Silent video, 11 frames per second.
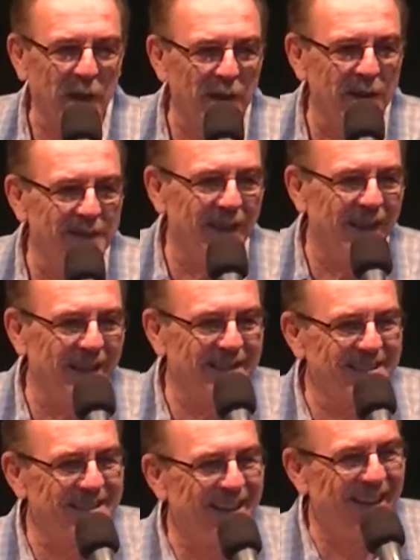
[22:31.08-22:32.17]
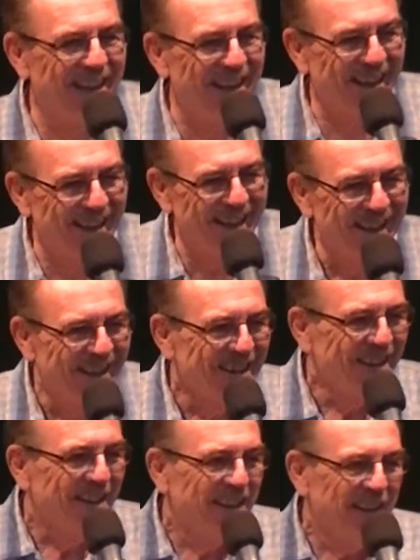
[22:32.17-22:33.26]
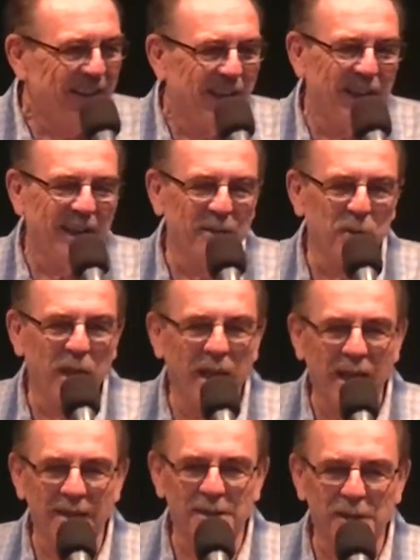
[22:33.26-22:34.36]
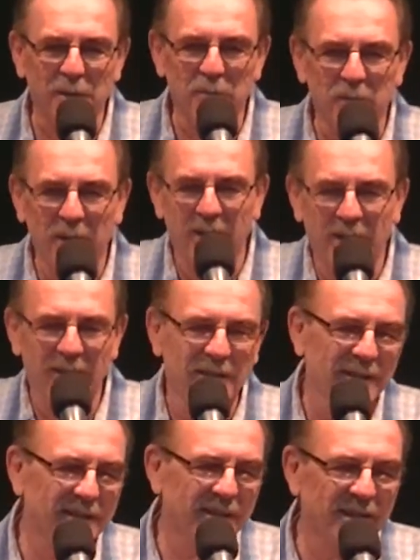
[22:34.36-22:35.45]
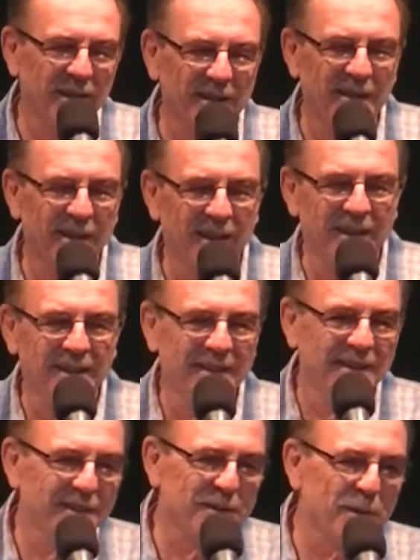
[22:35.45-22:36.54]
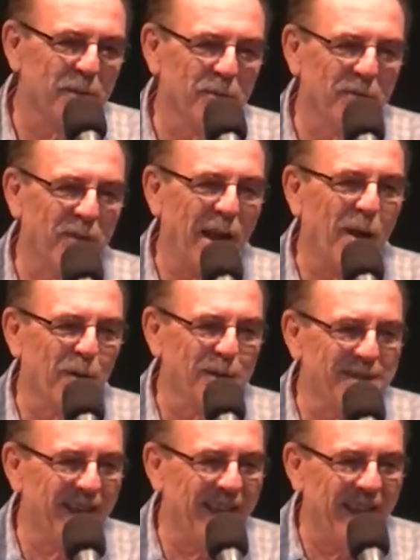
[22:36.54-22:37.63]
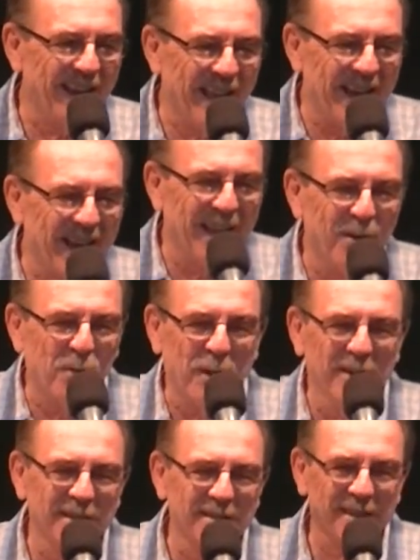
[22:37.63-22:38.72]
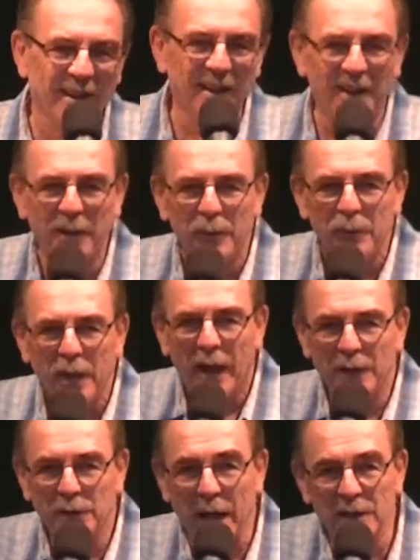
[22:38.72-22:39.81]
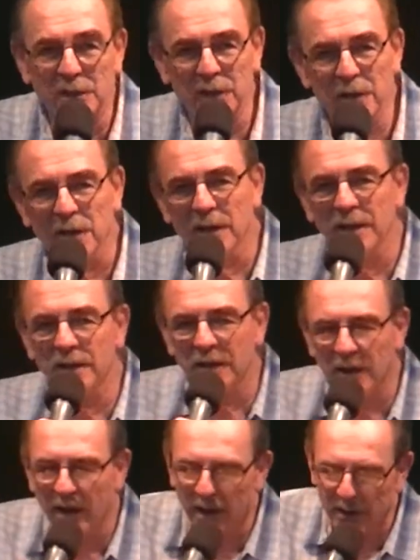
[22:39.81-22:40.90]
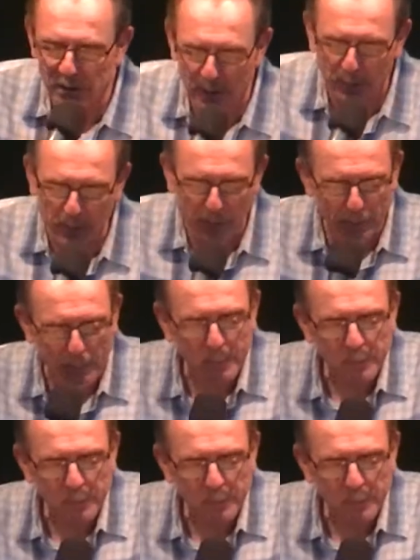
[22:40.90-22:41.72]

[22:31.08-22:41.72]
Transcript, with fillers: Valentine's Day, and we had some uh, uh, some flowers to get. Can I get a witness? And I actually took Linda to lunch. Amen.